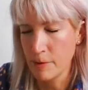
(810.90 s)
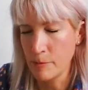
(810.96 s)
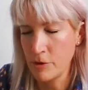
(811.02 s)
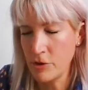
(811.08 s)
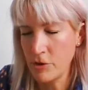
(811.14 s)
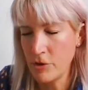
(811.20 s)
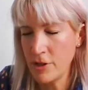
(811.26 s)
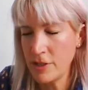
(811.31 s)

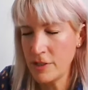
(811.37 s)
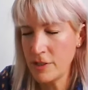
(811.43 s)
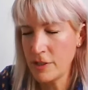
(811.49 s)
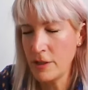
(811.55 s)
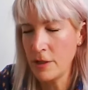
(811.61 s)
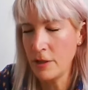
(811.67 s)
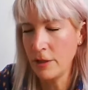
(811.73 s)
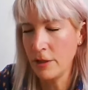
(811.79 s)
just trying to
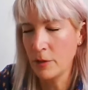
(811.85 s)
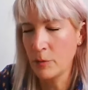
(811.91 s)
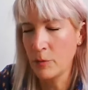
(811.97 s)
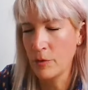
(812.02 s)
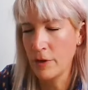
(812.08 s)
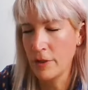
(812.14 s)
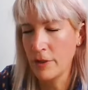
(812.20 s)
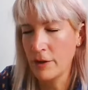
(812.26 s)
see like
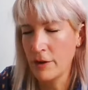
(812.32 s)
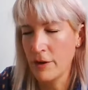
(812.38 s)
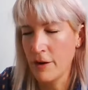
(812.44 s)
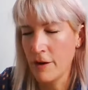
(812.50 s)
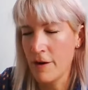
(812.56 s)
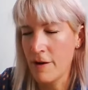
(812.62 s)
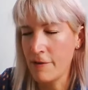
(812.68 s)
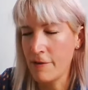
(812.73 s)
what
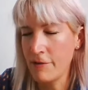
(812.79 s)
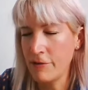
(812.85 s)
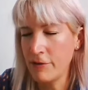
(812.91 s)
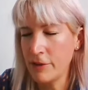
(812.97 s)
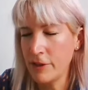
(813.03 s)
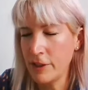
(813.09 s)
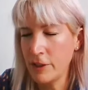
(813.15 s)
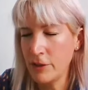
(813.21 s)
they're
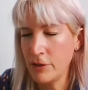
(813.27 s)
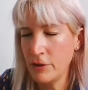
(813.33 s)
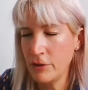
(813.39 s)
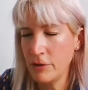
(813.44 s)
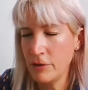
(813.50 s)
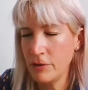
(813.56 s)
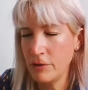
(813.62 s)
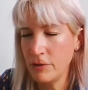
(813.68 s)
offering
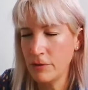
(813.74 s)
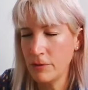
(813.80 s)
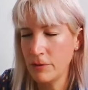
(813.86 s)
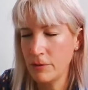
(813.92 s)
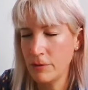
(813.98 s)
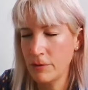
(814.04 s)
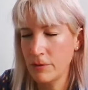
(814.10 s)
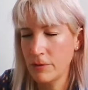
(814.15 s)
you.
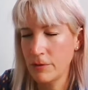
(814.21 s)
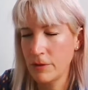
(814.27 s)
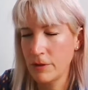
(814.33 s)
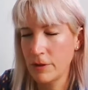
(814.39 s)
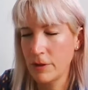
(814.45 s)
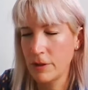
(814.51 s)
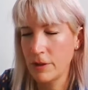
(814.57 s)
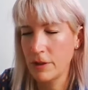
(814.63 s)

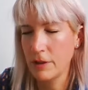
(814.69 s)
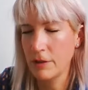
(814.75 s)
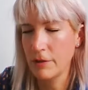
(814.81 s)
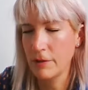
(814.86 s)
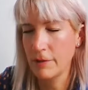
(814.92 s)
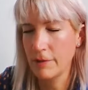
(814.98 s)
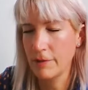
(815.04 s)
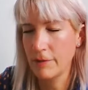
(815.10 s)
Like
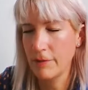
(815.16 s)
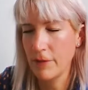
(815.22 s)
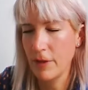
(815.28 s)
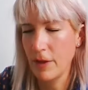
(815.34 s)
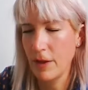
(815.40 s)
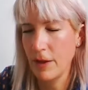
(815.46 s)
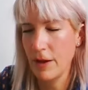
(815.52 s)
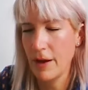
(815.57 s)

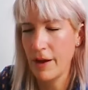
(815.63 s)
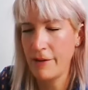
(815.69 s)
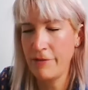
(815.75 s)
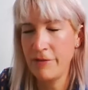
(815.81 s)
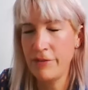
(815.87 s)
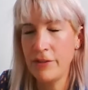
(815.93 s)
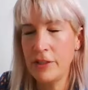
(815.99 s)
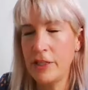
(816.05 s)
I
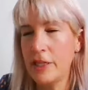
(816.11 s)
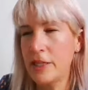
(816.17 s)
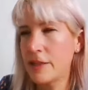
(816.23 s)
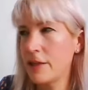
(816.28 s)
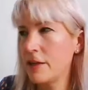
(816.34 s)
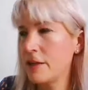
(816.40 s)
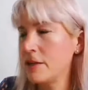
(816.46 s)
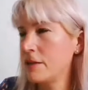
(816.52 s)
feel like
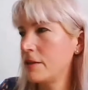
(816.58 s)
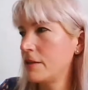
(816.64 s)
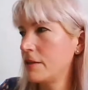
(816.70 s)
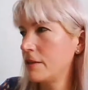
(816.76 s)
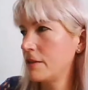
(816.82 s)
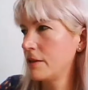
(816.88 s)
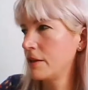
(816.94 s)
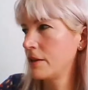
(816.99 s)

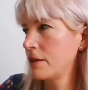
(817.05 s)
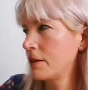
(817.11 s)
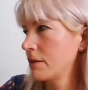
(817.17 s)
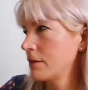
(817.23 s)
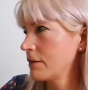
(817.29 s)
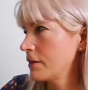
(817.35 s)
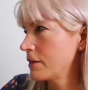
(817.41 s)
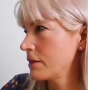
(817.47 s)

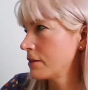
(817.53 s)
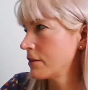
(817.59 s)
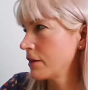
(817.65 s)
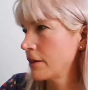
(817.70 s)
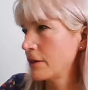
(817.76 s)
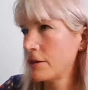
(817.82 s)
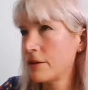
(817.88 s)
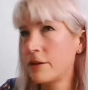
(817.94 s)
that
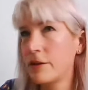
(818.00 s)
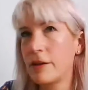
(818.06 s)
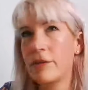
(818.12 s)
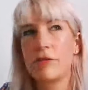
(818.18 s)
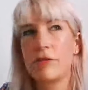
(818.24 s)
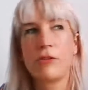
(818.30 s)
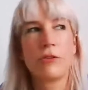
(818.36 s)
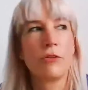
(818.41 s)
Tyler
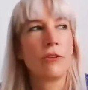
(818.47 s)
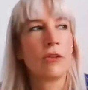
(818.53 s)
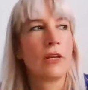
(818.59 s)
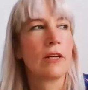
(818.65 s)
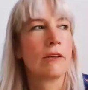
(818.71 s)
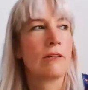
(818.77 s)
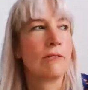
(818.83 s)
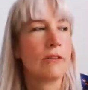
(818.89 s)
gives you
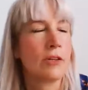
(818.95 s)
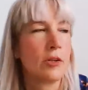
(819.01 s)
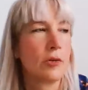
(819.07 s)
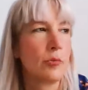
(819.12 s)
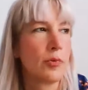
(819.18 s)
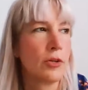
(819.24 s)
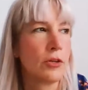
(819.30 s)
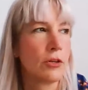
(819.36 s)
like a very
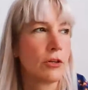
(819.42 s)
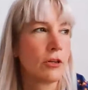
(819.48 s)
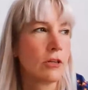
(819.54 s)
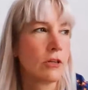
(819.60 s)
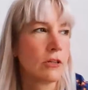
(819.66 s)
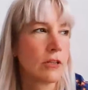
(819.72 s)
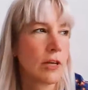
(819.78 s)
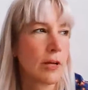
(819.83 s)

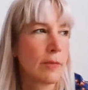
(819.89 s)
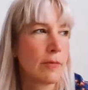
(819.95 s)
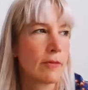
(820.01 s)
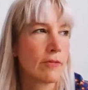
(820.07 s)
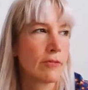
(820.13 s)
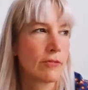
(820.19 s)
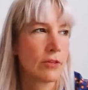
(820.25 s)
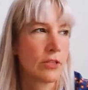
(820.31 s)
pure type of
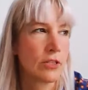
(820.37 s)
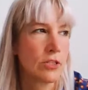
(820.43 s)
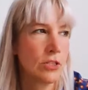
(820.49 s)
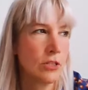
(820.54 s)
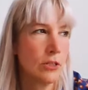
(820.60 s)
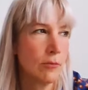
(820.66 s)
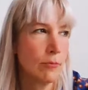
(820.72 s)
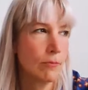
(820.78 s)

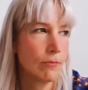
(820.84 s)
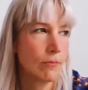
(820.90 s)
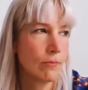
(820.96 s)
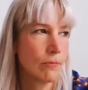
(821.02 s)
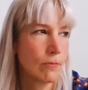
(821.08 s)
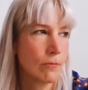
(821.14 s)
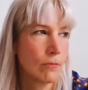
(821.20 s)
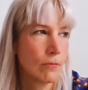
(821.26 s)
friendship,
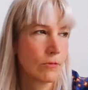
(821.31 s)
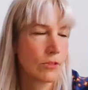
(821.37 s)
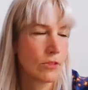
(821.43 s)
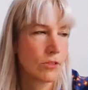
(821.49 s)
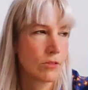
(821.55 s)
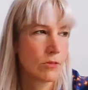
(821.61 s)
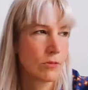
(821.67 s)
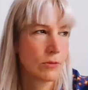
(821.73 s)
which
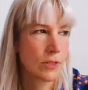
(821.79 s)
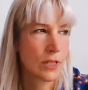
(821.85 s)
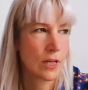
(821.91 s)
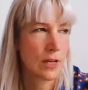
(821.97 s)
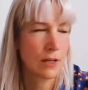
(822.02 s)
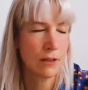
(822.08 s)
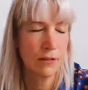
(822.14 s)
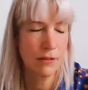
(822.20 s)
is really
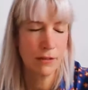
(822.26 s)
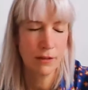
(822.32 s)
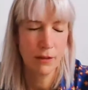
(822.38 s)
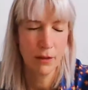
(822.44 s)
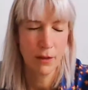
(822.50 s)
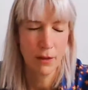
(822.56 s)
nice.